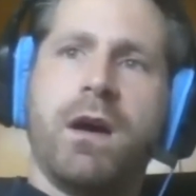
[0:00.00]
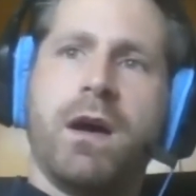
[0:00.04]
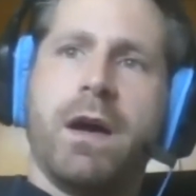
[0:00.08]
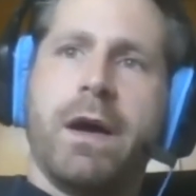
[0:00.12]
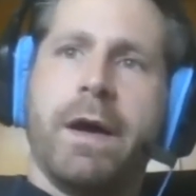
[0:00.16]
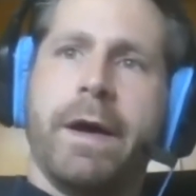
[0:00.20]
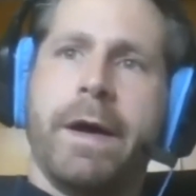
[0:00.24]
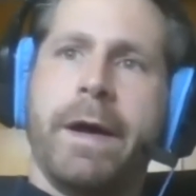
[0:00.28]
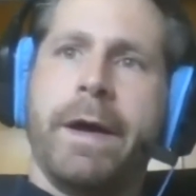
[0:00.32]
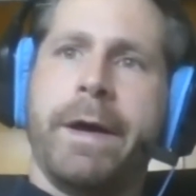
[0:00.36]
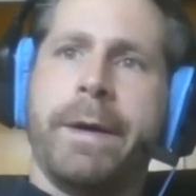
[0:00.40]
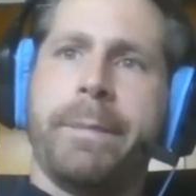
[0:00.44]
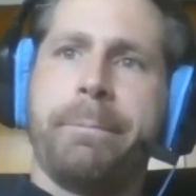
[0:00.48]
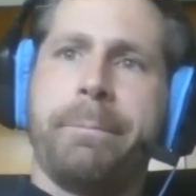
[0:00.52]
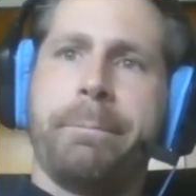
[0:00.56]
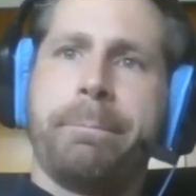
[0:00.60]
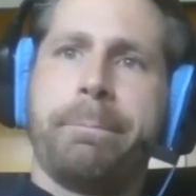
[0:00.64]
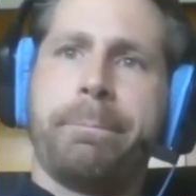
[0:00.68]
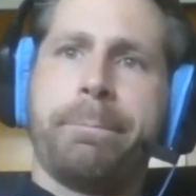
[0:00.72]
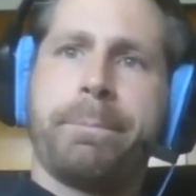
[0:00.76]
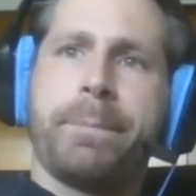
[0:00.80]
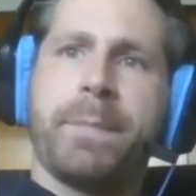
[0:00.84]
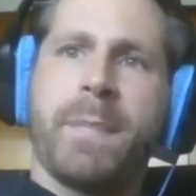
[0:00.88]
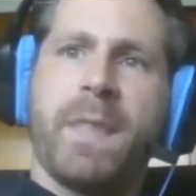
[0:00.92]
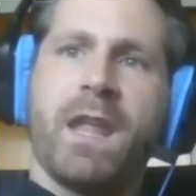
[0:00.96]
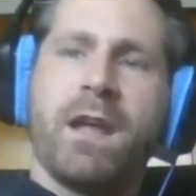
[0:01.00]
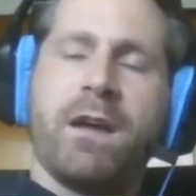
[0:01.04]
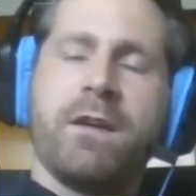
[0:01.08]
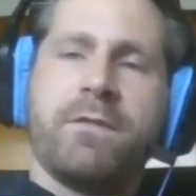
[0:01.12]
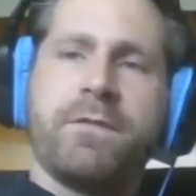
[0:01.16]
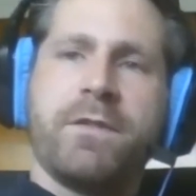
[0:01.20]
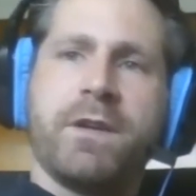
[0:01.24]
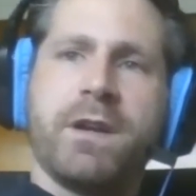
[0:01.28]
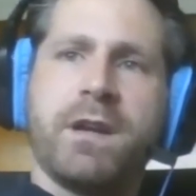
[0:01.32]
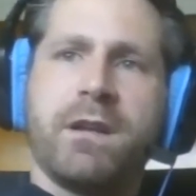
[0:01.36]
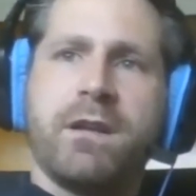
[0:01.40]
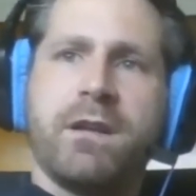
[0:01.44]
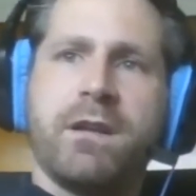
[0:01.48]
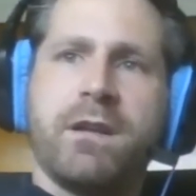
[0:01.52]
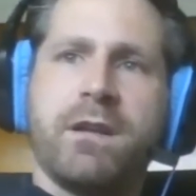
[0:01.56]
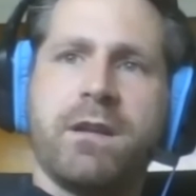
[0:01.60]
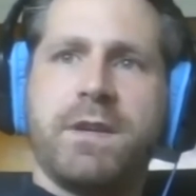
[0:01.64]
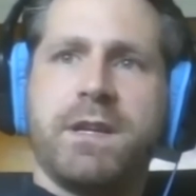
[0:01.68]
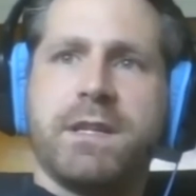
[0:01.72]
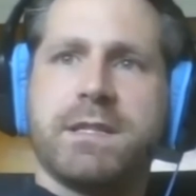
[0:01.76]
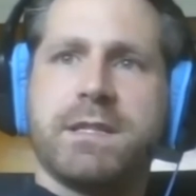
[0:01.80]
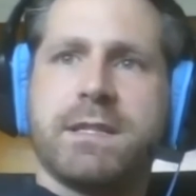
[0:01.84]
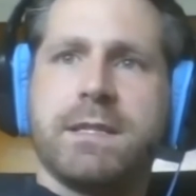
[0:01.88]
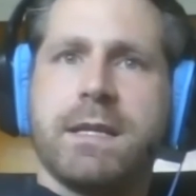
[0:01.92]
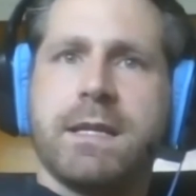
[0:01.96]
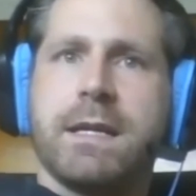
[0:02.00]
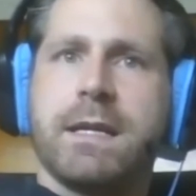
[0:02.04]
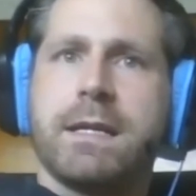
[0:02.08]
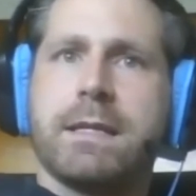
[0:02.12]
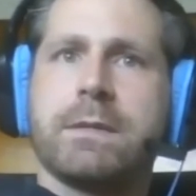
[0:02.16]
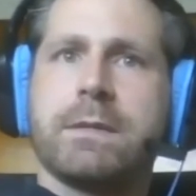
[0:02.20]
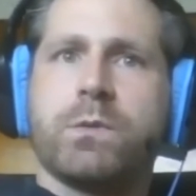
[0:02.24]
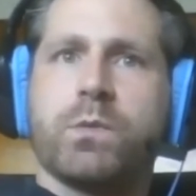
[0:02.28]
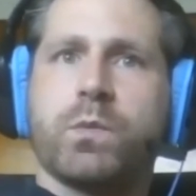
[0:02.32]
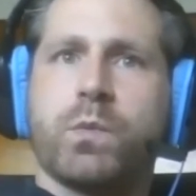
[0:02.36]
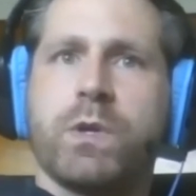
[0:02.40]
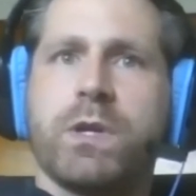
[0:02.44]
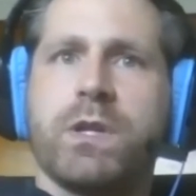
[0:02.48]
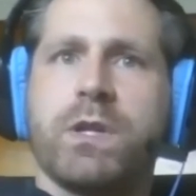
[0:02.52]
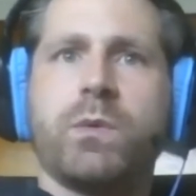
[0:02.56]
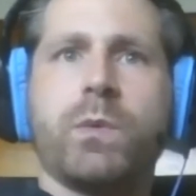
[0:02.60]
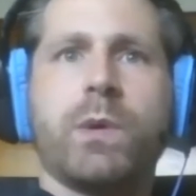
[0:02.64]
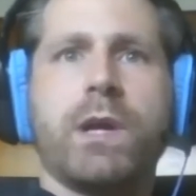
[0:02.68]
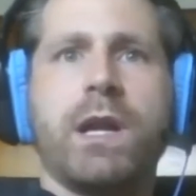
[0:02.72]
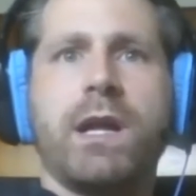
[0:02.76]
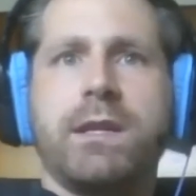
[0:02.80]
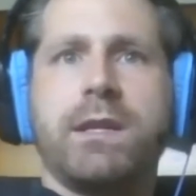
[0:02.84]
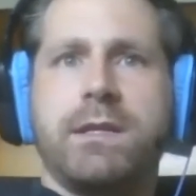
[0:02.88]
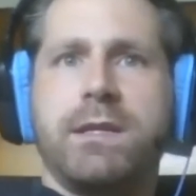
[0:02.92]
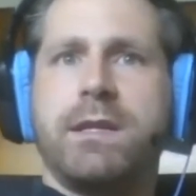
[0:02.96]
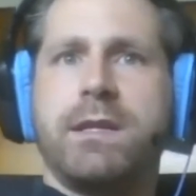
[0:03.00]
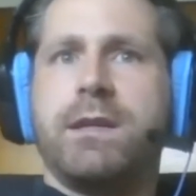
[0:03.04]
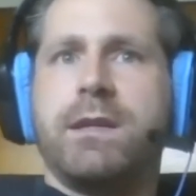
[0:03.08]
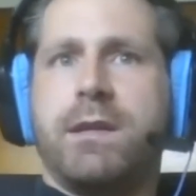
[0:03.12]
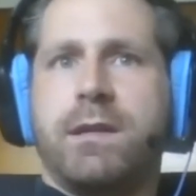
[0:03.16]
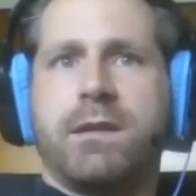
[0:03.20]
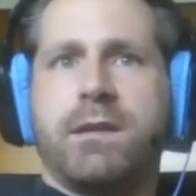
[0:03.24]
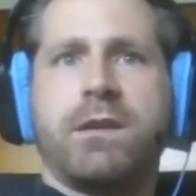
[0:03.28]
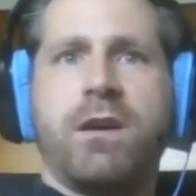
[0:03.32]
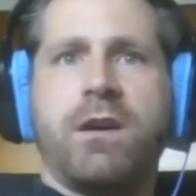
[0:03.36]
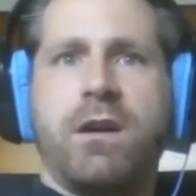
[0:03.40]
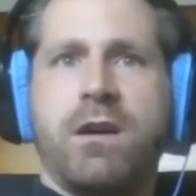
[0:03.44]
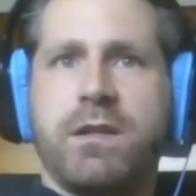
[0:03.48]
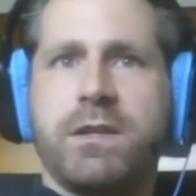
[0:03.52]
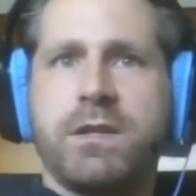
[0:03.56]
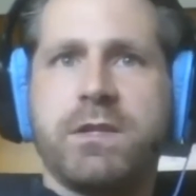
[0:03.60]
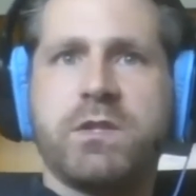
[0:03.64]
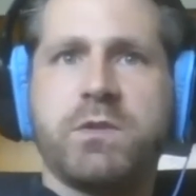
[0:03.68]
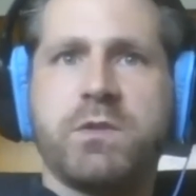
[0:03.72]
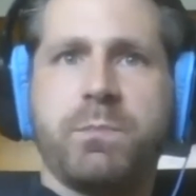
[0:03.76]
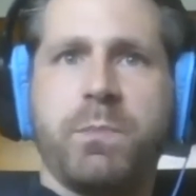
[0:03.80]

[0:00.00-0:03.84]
Um, Funny enough, it's not really what I did in college,